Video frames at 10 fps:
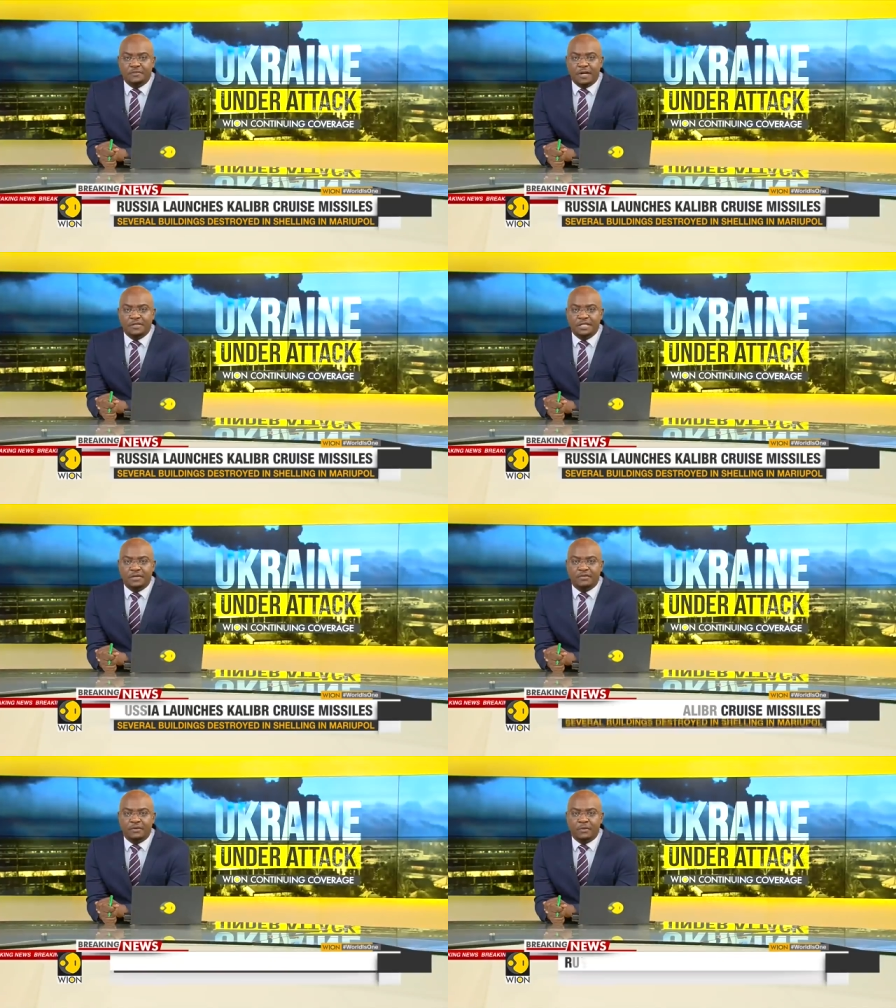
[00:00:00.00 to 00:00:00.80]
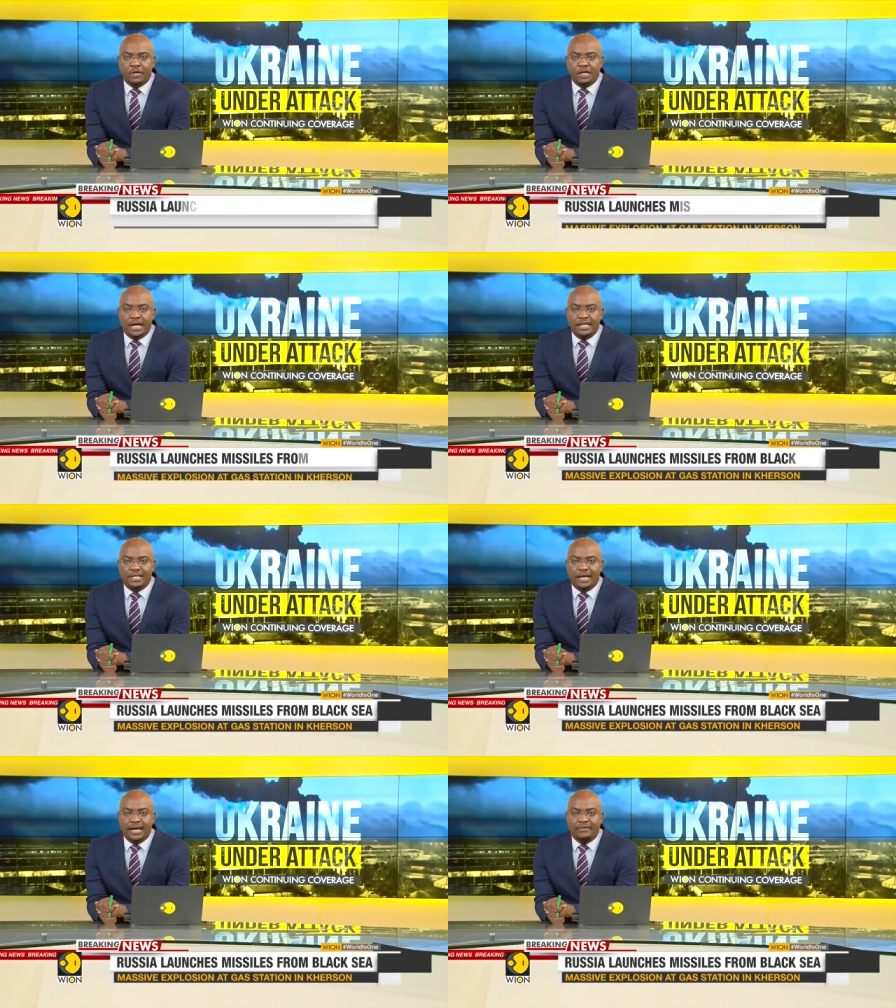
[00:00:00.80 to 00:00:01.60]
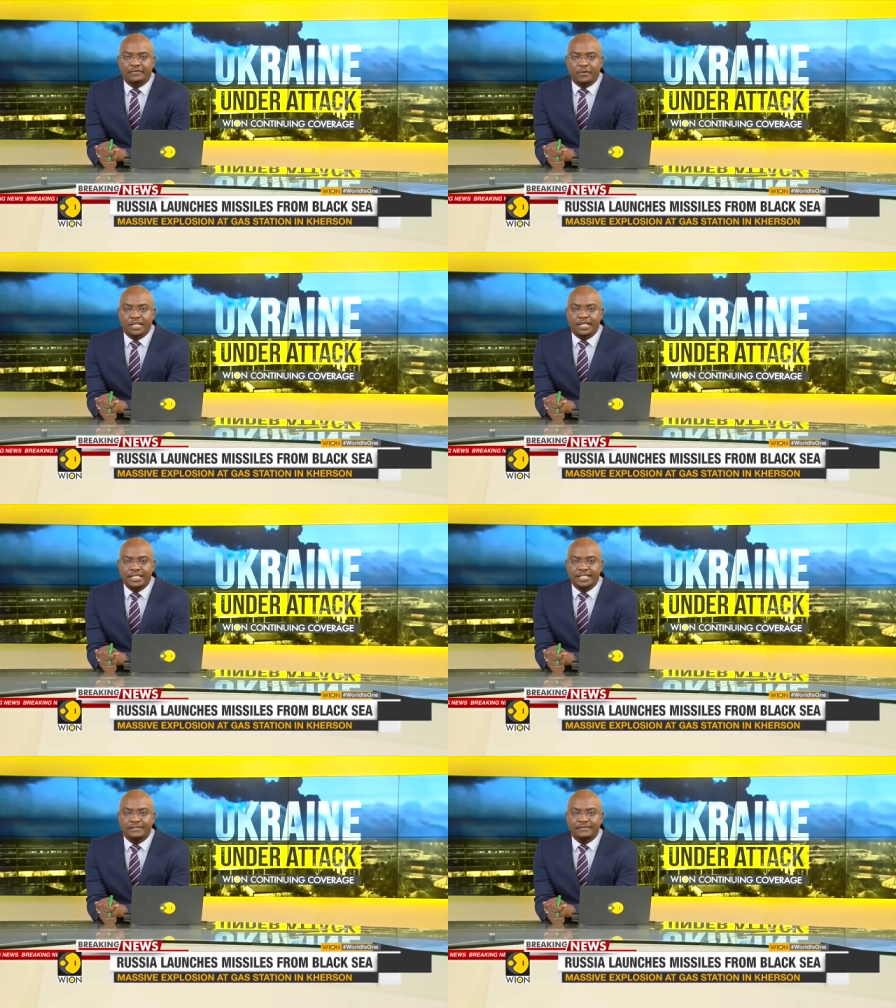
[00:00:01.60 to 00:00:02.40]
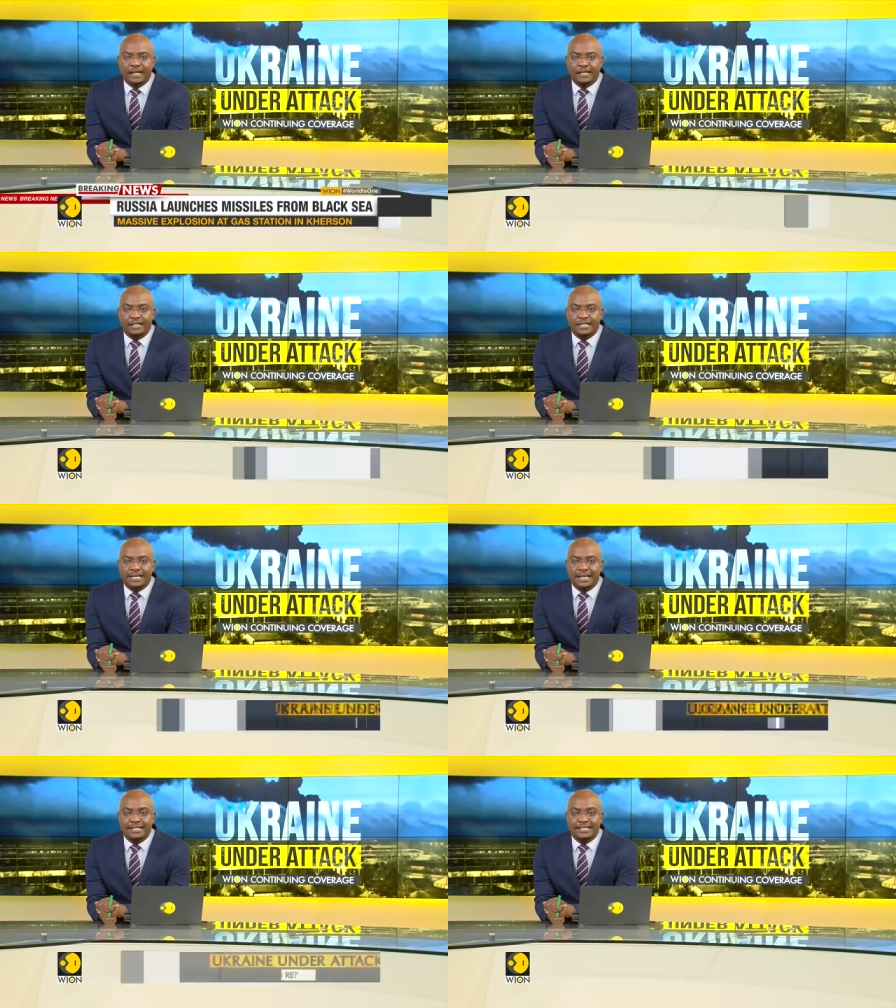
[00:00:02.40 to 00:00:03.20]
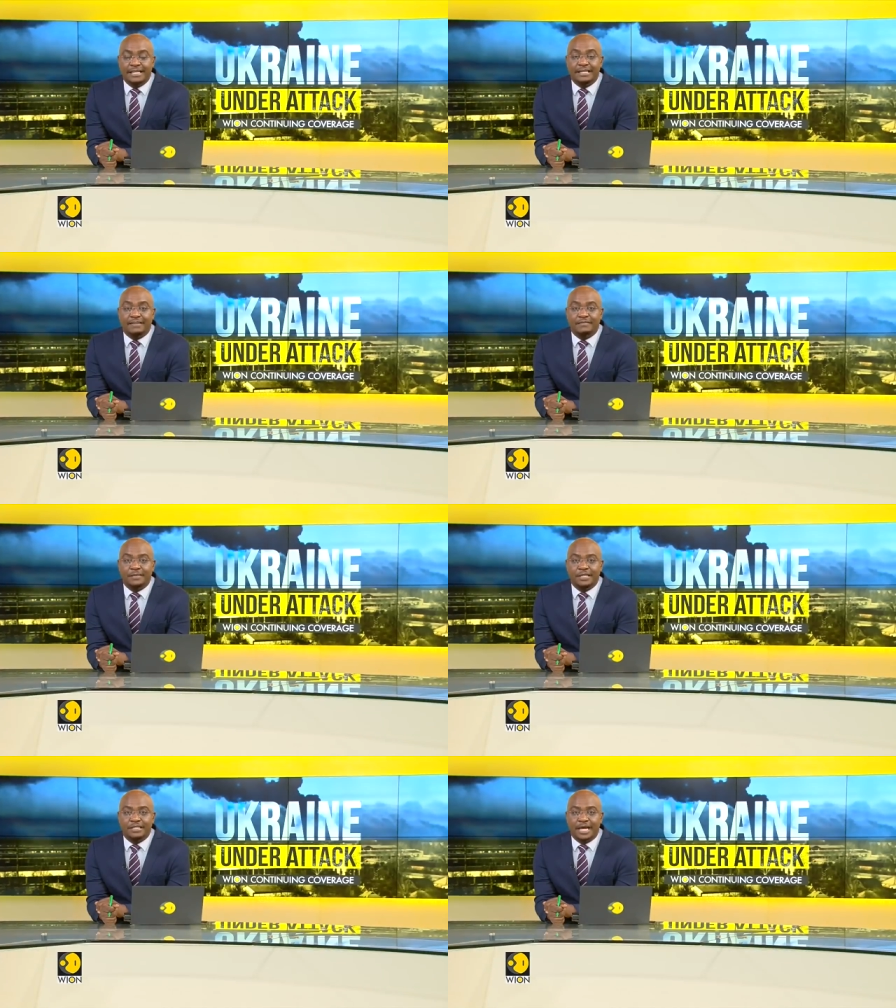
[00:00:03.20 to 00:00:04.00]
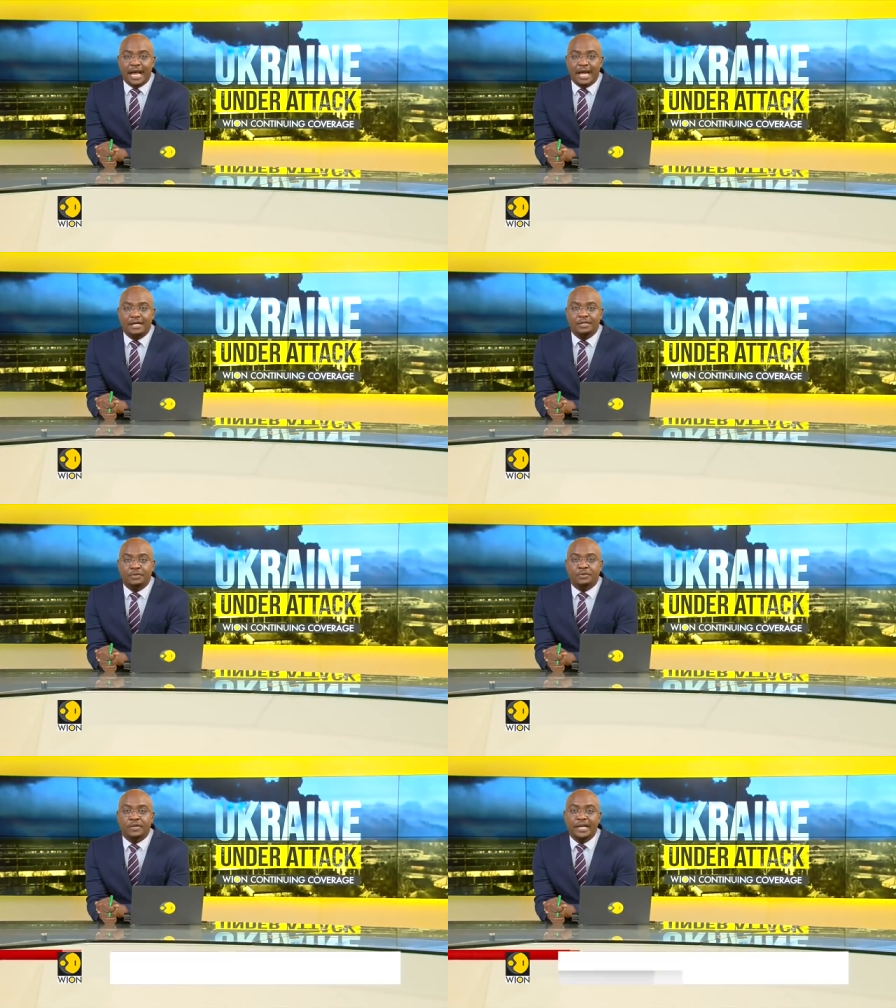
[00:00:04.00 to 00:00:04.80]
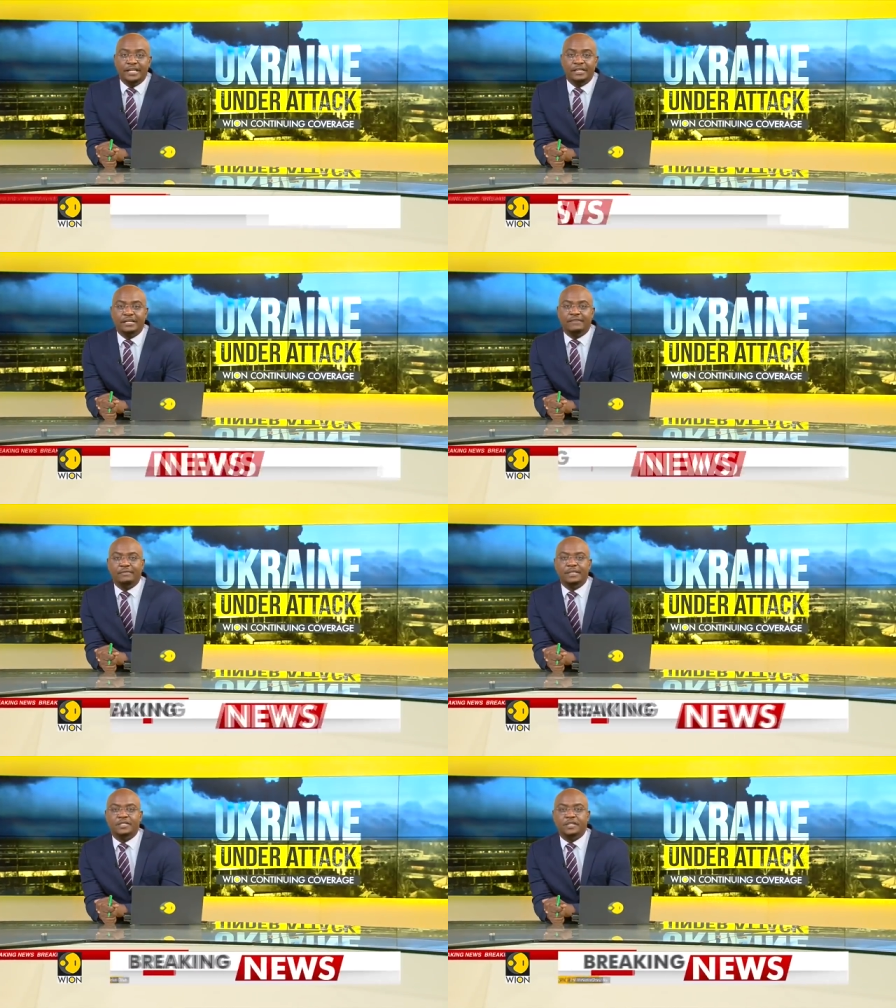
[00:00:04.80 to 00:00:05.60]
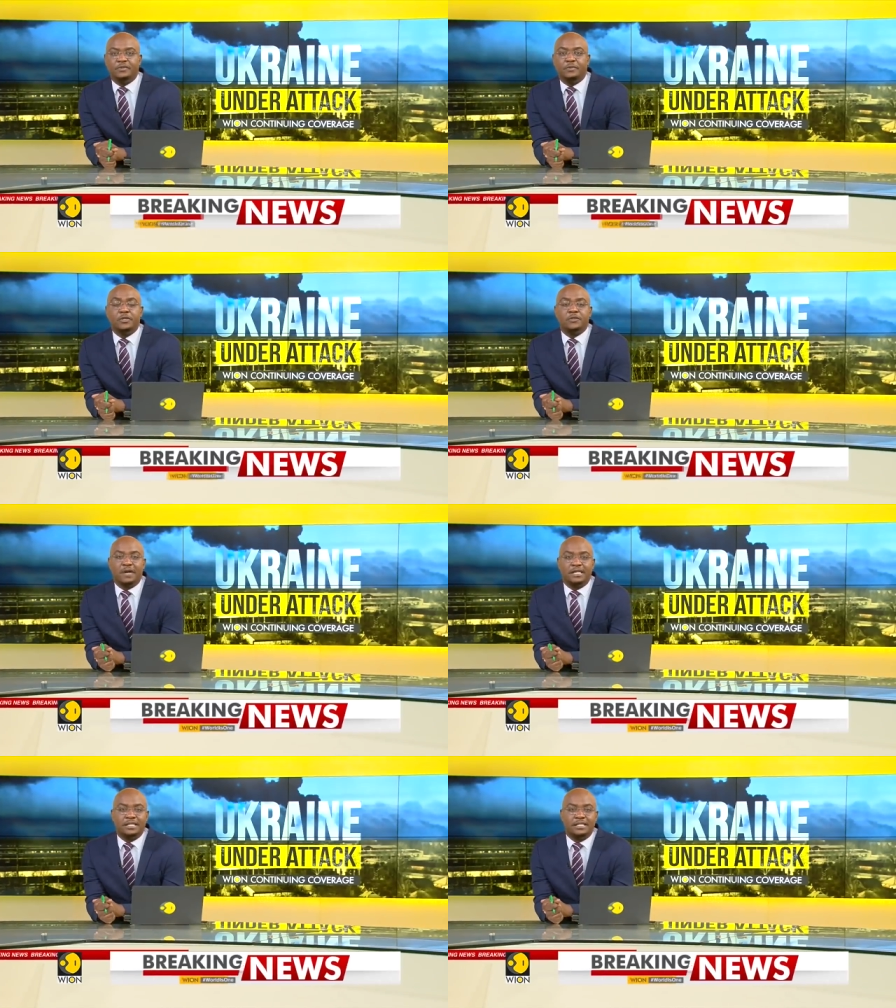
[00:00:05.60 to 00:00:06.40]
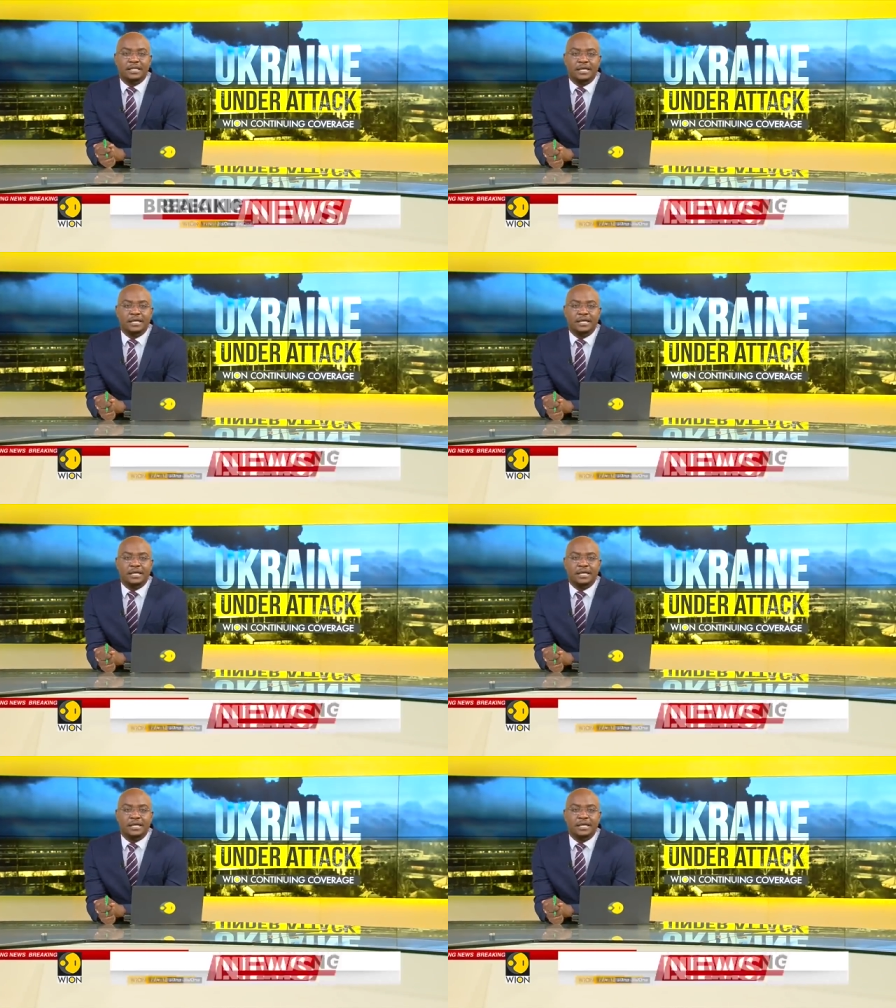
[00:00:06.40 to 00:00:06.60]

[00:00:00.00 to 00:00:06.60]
mounting over what lies ahead for Kiev and Zelensky government, an Ukrainian government's spokesperson